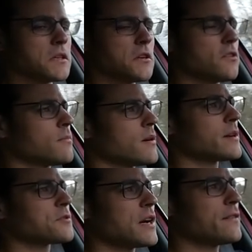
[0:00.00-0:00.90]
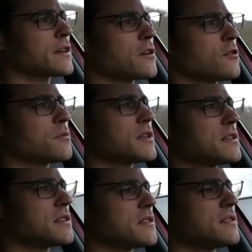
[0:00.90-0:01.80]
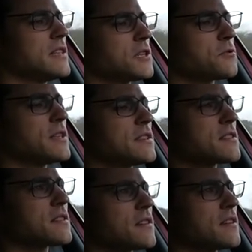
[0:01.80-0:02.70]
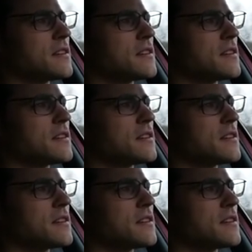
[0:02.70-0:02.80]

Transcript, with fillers: Oh, by my driving, I already decreased